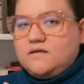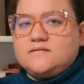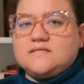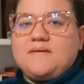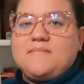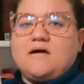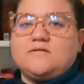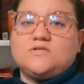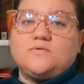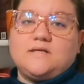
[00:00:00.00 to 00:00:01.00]
This came out
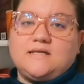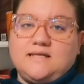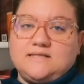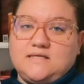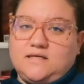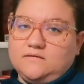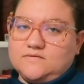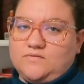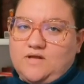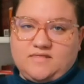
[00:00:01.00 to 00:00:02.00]
in 2019,
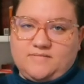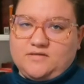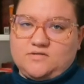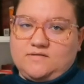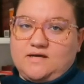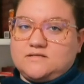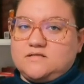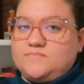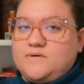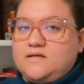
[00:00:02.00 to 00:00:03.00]
so not the mid
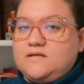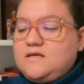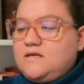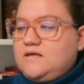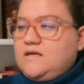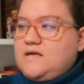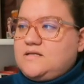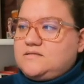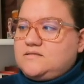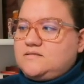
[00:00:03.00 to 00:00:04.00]
2000s, but
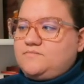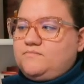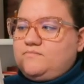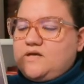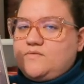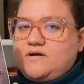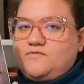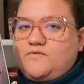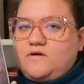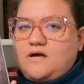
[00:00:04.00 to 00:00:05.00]
it's been
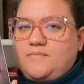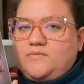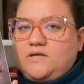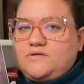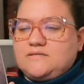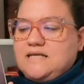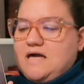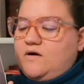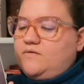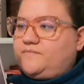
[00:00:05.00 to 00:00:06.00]
around for a couple of years
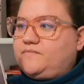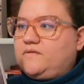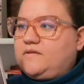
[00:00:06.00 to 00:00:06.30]
now.